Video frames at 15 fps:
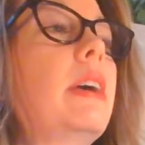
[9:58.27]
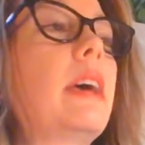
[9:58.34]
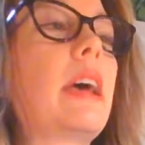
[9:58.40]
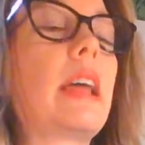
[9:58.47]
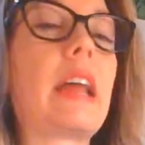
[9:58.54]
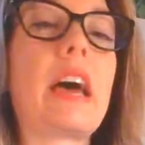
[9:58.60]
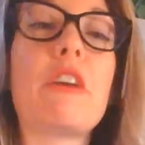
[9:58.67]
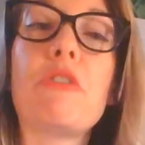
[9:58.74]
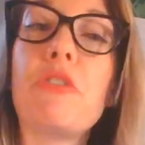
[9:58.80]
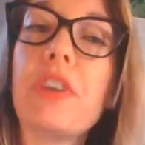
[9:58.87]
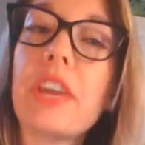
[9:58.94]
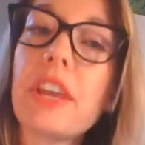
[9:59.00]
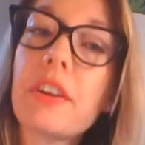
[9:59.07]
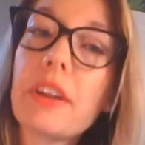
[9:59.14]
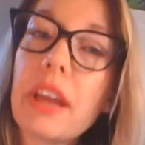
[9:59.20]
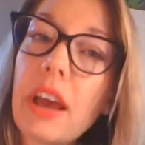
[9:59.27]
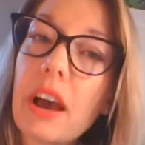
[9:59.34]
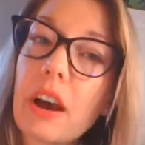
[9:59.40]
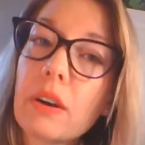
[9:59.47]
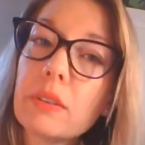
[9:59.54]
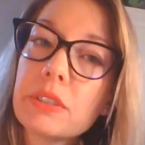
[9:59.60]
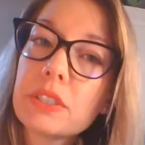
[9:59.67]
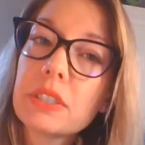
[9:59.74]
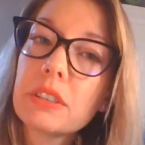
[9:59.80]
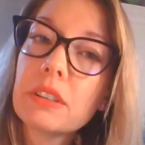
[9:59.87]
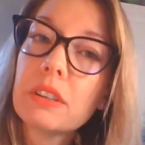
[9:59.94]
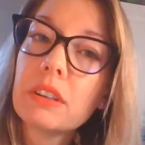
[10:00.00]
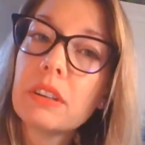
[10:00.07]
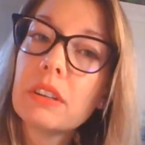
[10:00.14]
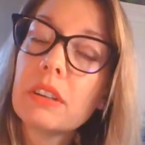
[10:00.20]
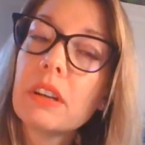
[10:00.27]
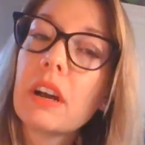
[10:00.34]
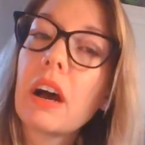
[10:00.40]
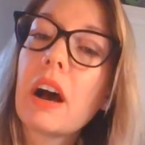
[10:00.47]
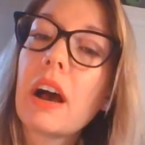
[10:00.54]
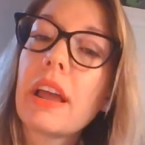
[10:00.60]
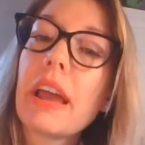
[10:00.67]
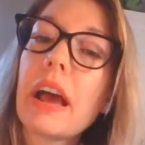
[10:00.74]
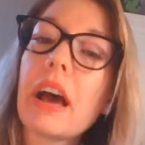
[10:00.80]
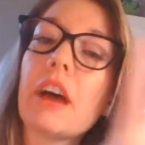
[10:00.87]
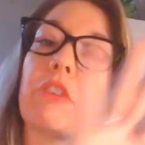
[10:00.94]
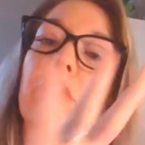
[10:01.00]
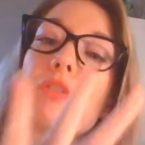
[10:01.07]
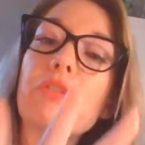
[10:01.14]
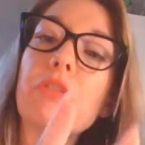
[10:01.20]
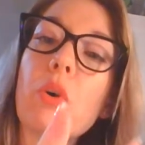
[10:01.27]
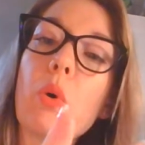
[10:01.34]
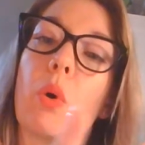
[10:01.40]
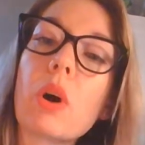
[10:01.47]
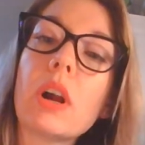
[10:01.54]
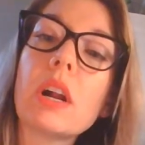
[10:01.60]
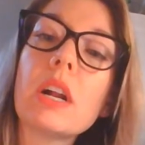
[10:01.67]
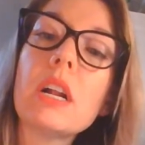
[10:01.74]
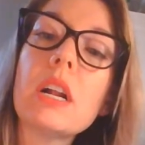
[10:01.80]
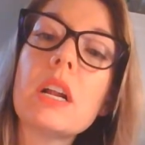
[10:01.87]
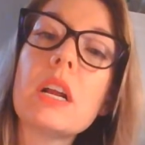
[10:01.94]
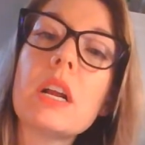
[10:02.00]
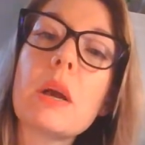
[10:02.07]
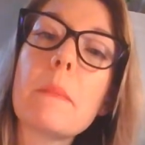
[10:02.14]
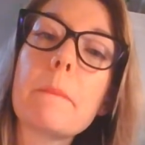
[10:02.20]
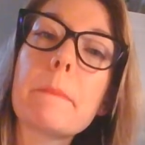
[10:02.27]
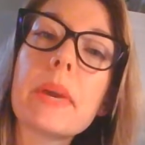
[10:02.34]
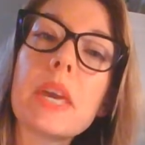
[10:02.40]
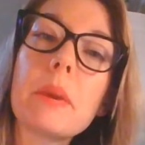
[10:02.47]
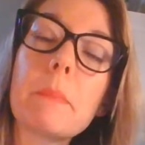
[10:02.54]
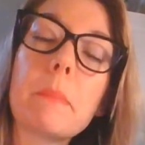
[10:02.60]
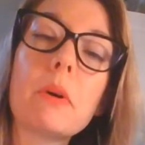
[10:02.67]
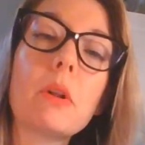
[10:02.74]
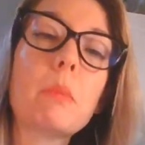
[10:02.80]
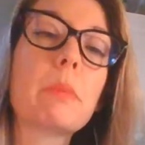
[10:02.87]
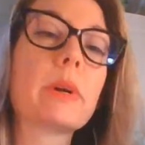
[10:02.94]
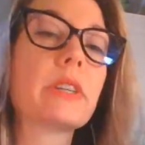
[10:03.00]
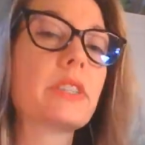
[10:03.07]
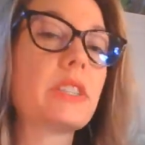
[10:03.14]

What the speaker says: And I figured out I had 4 people per